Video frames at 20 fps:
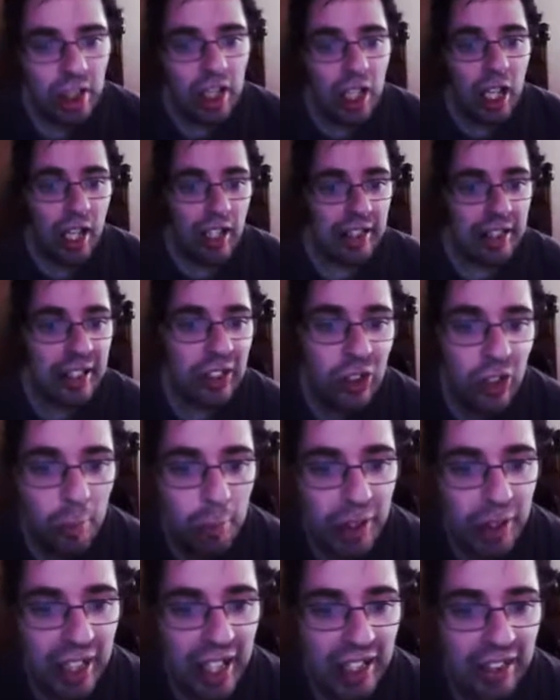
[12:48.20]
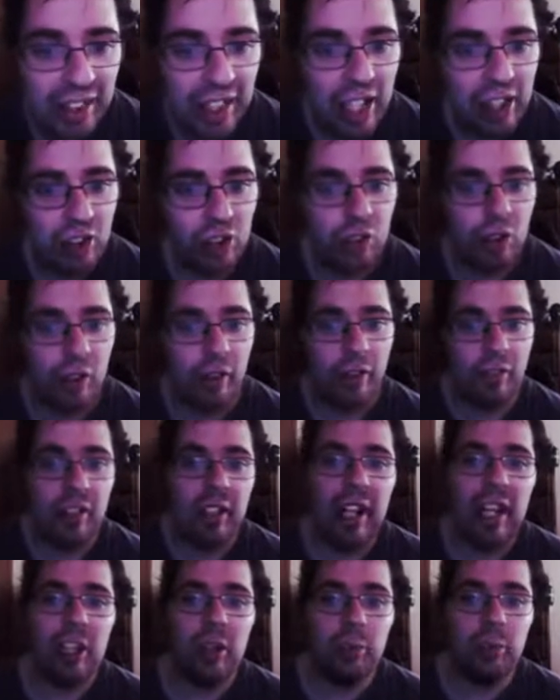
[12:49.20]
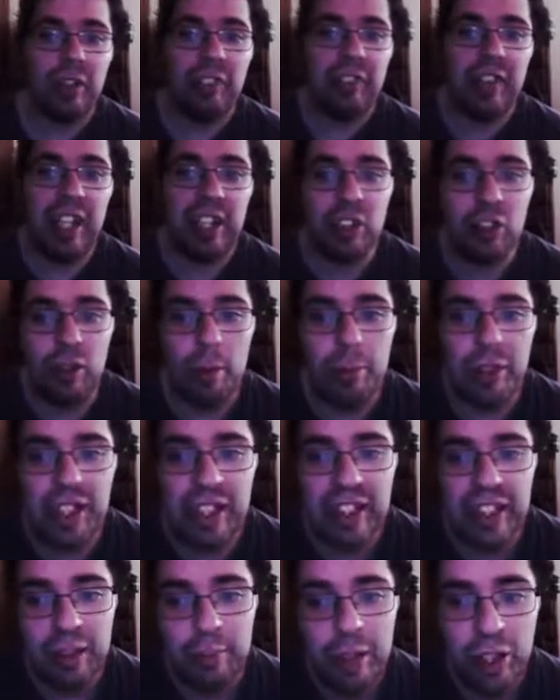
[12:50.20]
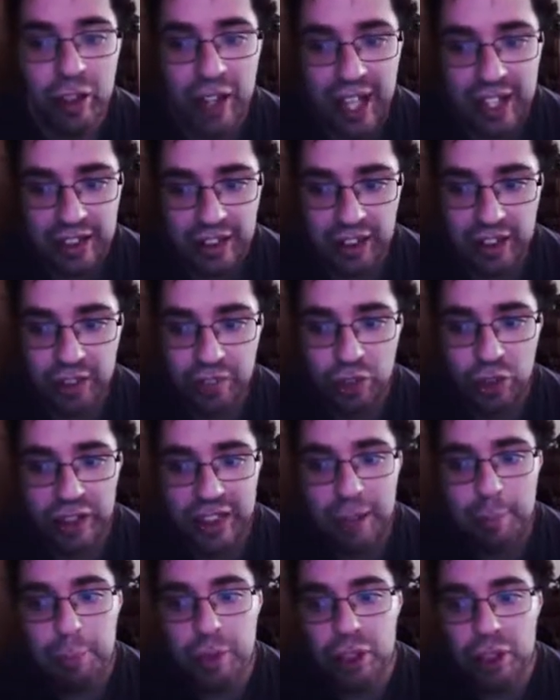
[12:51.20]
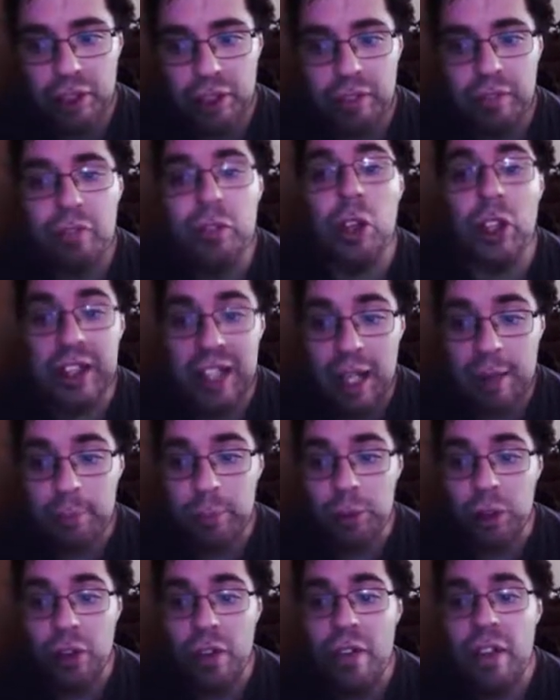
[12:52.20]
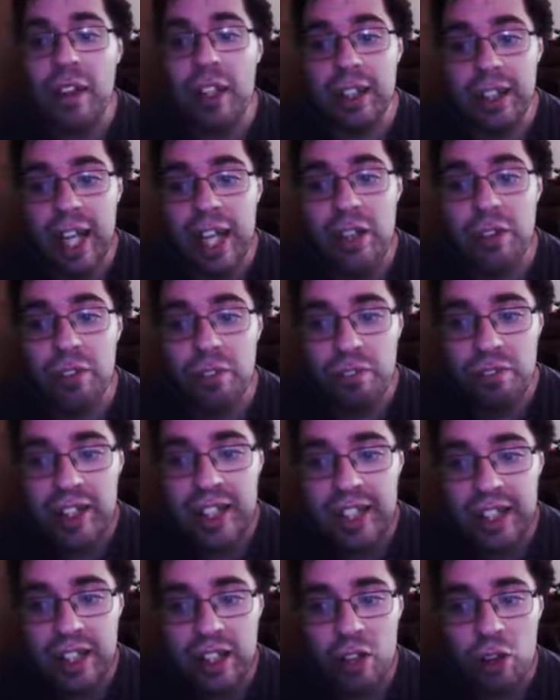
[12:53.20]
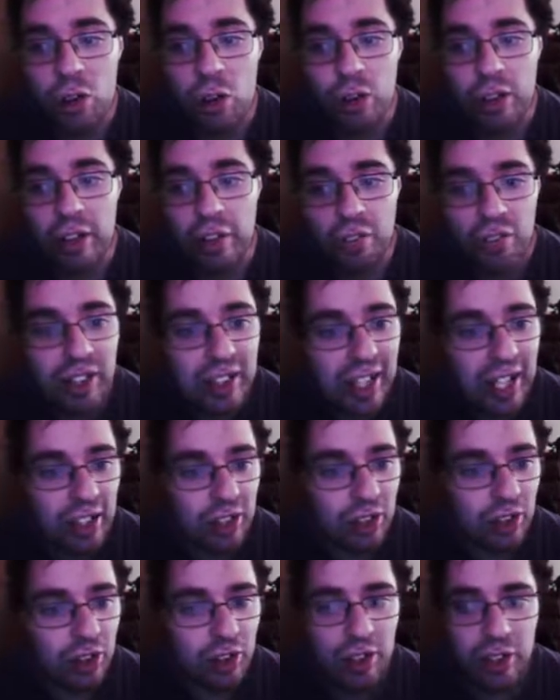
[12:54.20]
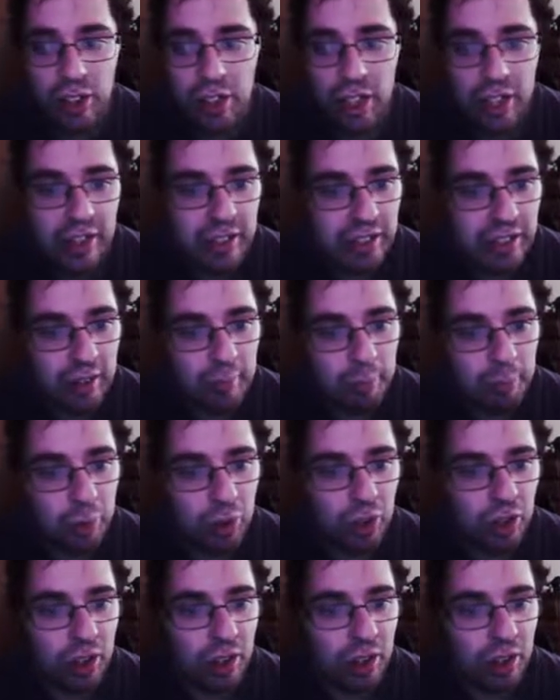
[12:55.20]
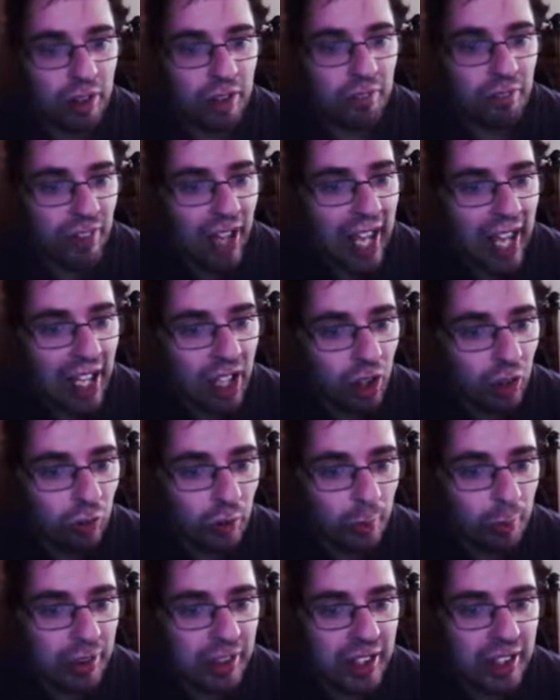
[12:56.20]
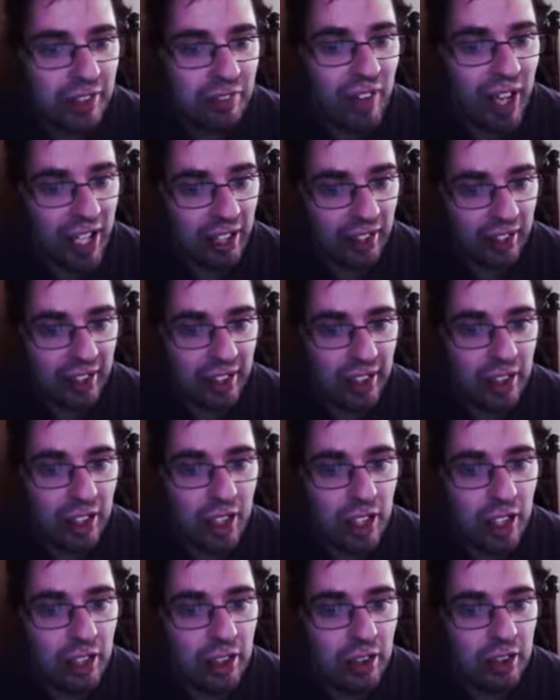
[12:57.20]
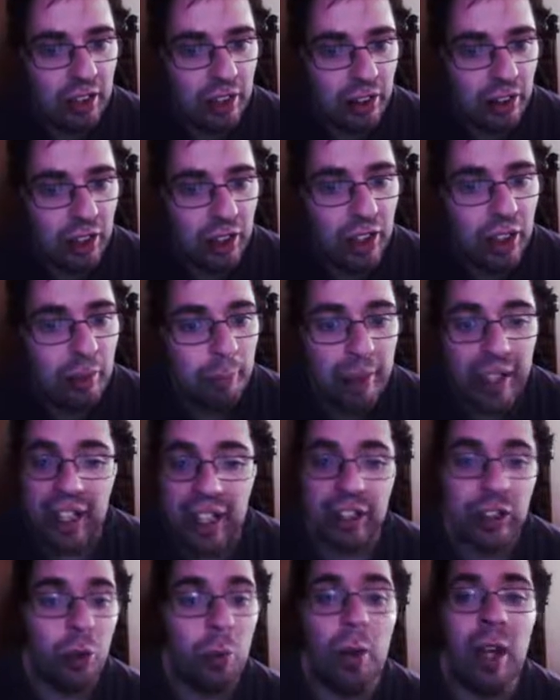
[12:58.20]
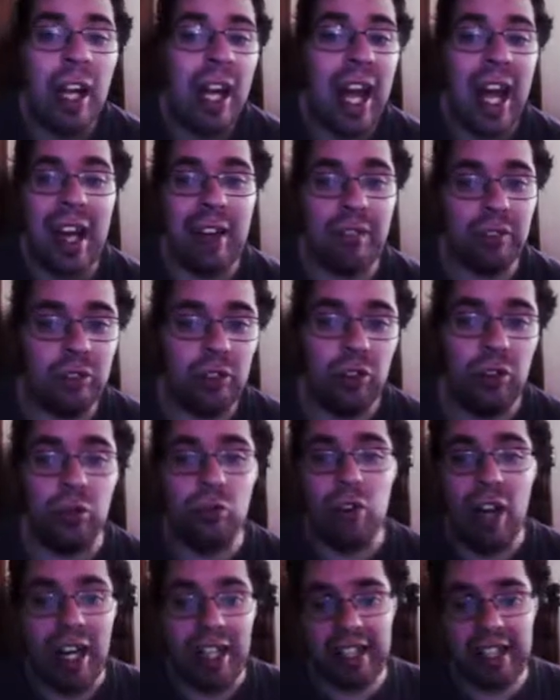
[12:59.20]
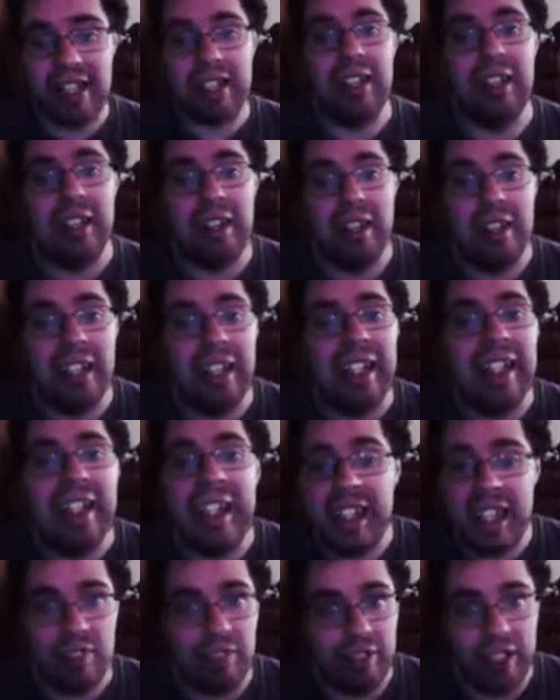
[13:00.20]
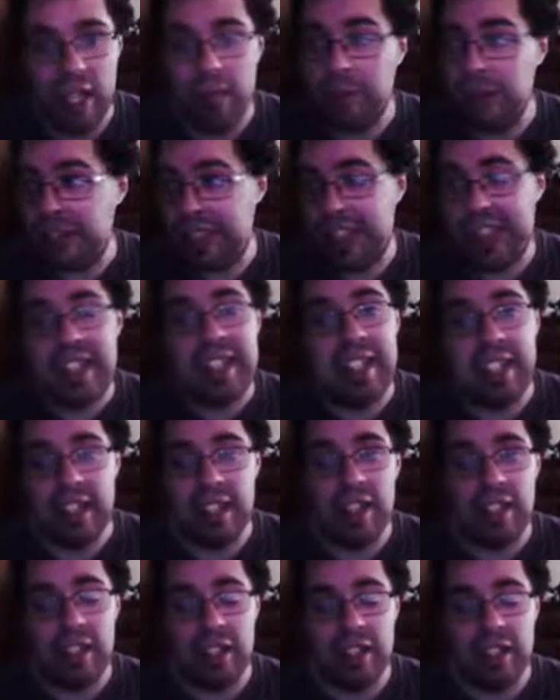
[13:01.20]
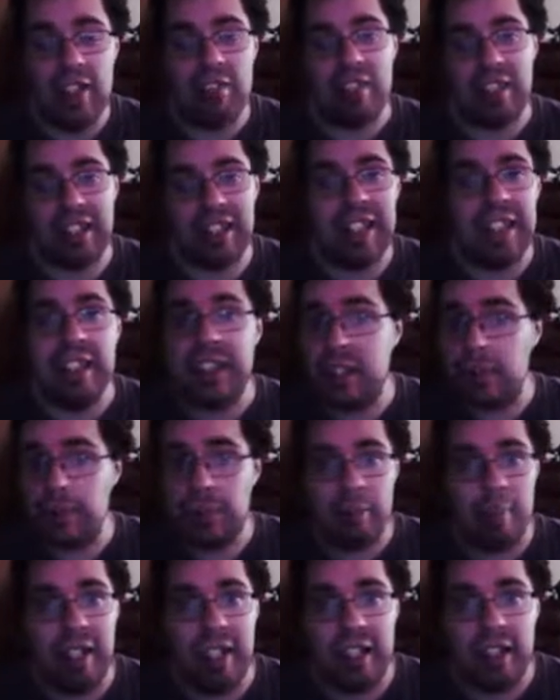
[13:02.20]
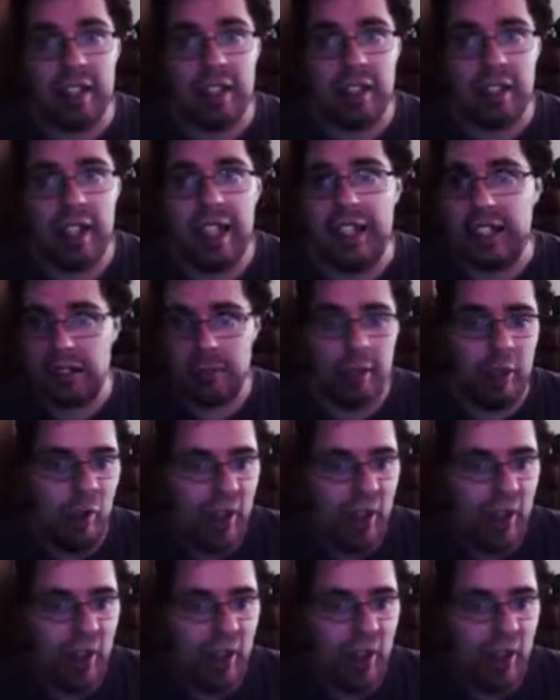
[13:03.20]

A single uppercase letter or a 3-letter abbreviation represents the amino acid. For example, the letter V or the 3-letter symbol val represents valine, because you don't want to have to write "-ine" every time, because "-ine", the suffix "-ine", simply means it's an amino